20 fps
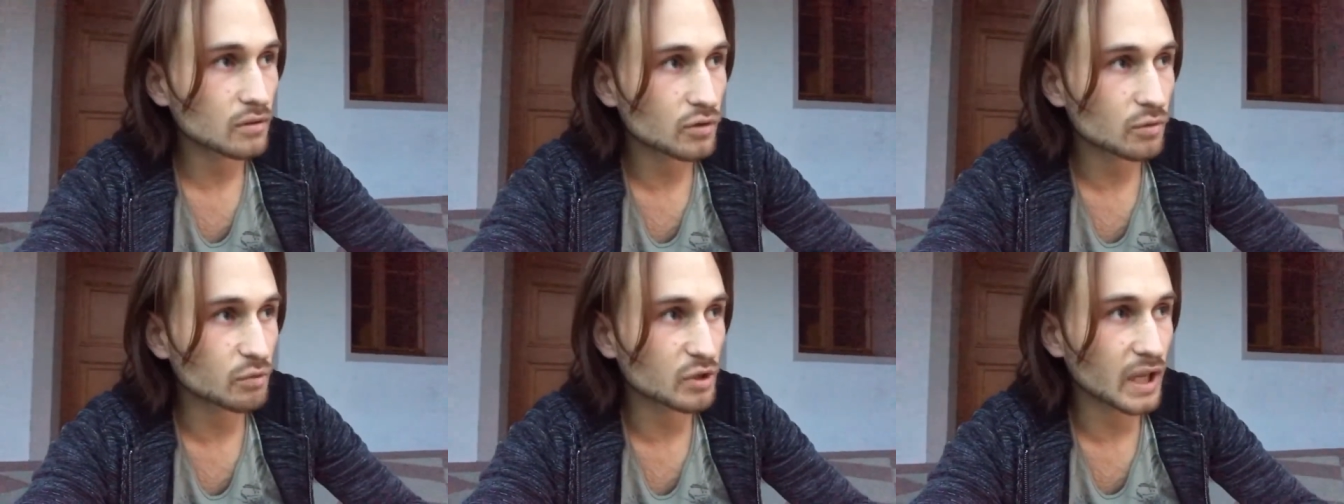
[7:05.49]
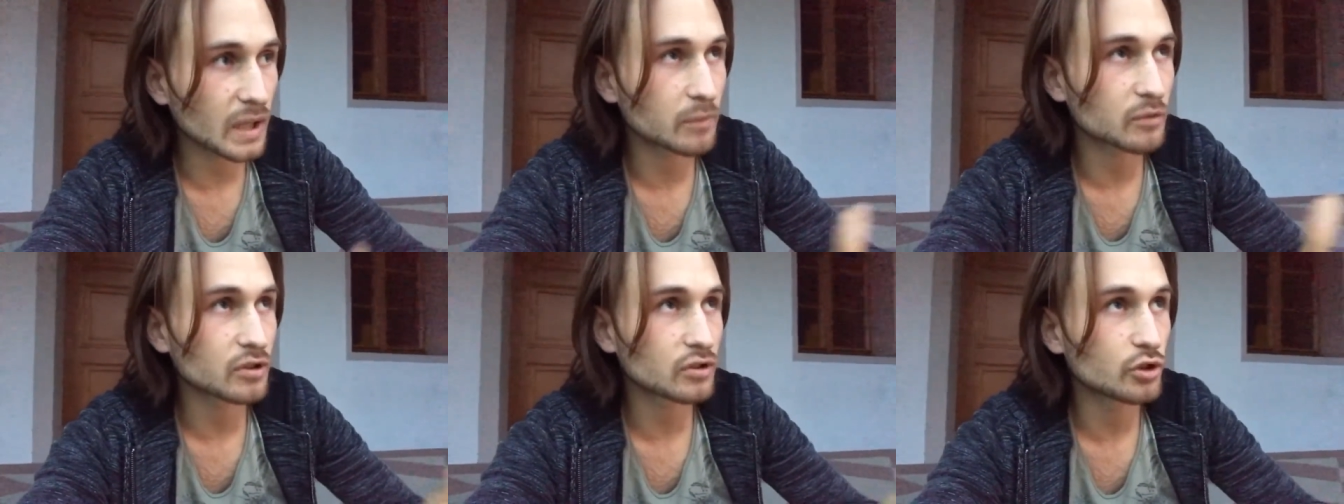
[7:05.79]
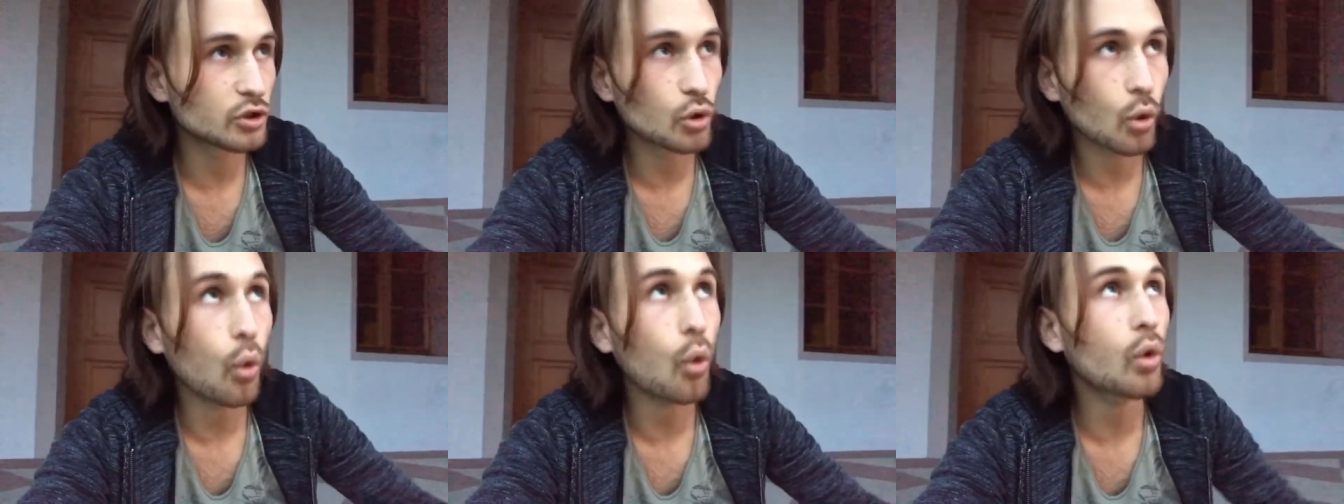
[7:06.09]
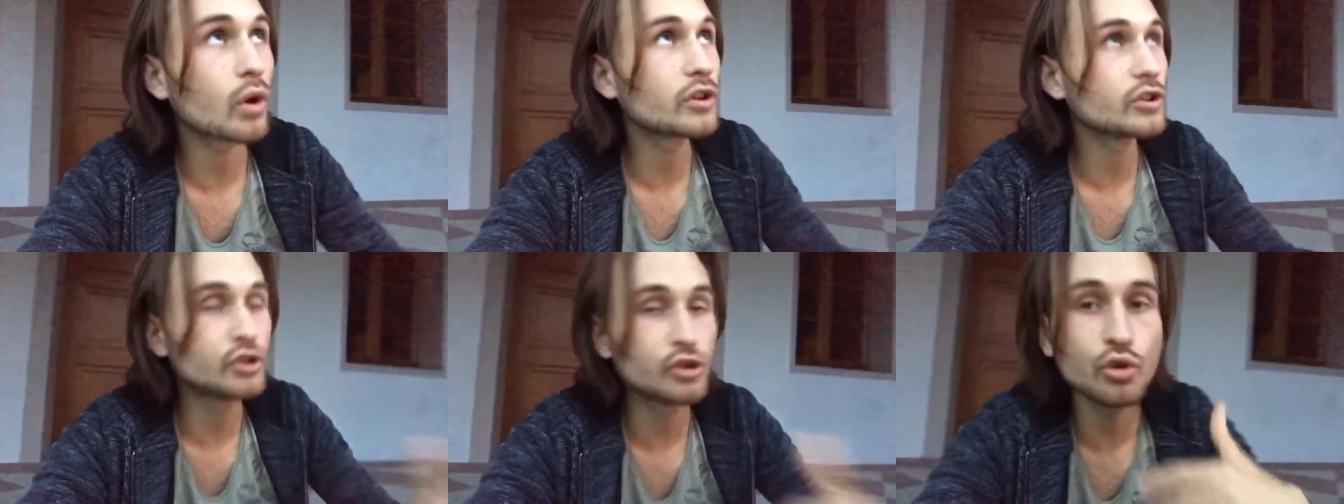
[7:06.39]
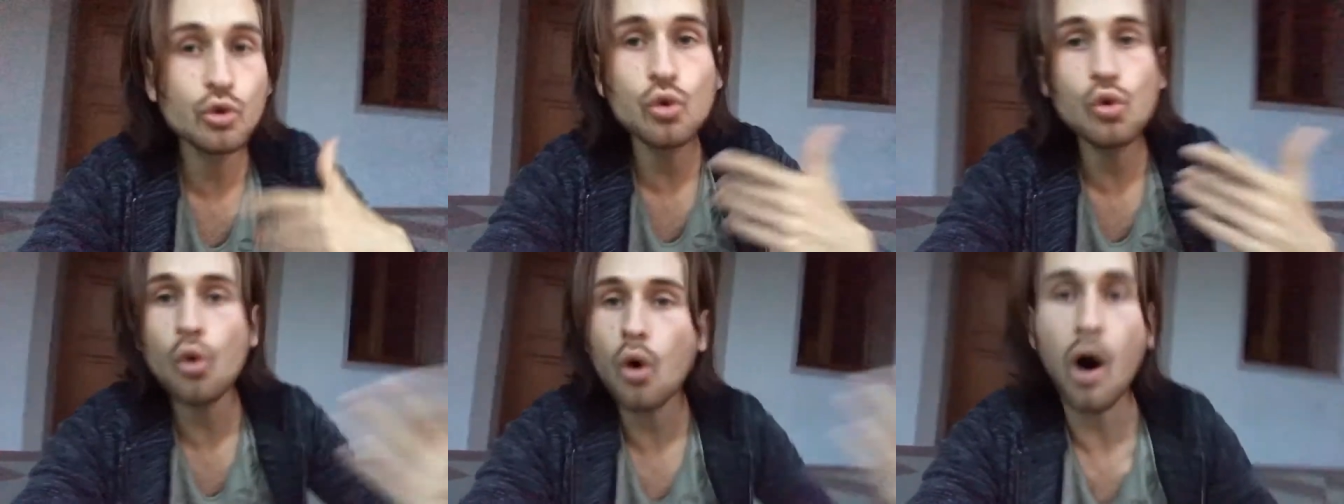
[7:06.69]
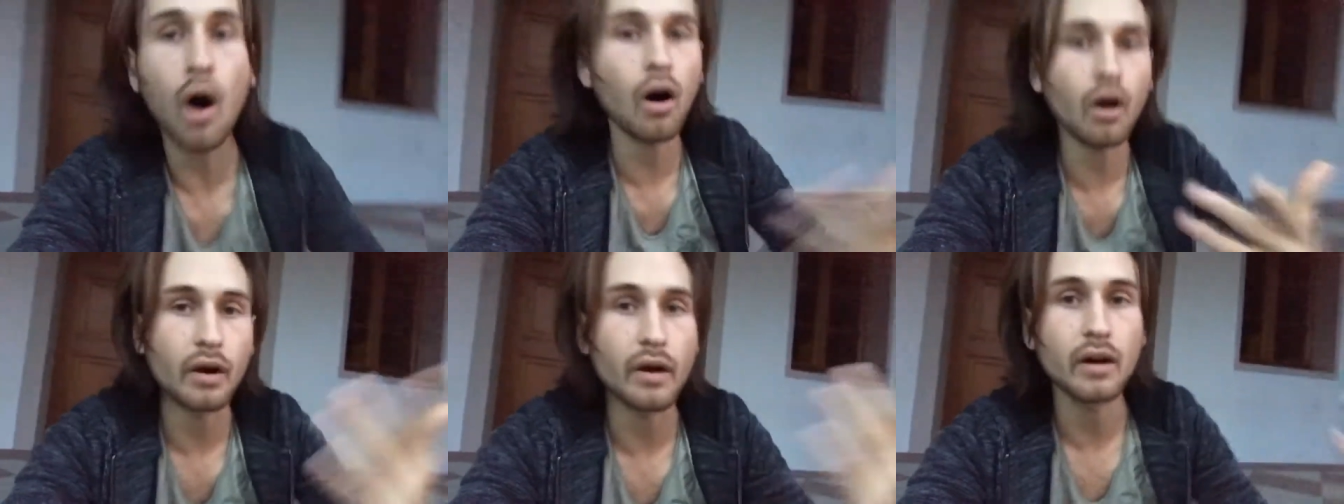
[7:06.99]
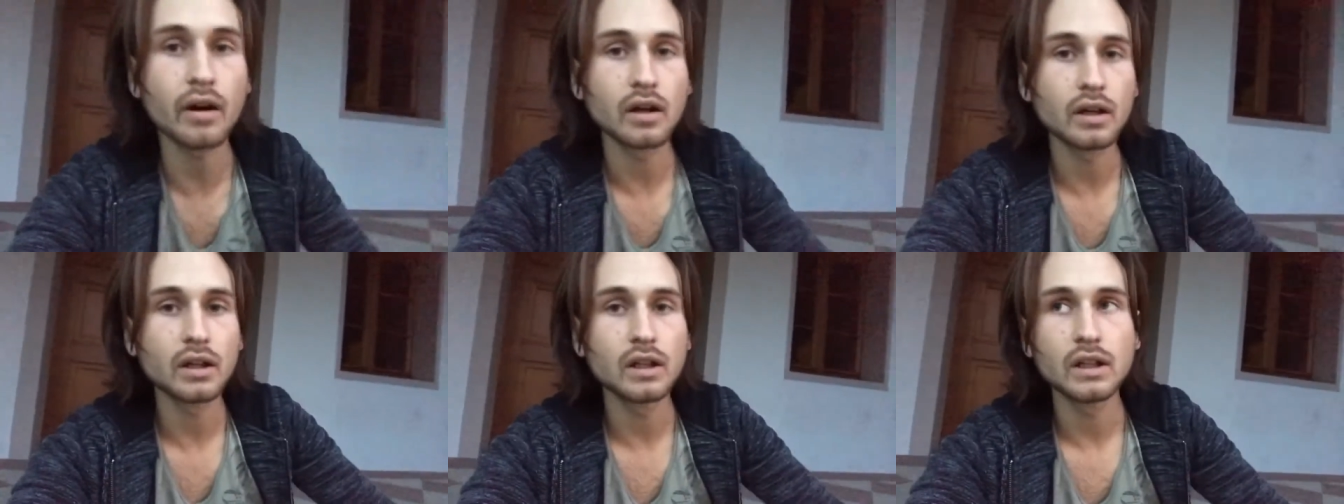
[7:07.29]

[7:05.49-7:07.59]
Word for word: sometimes you you are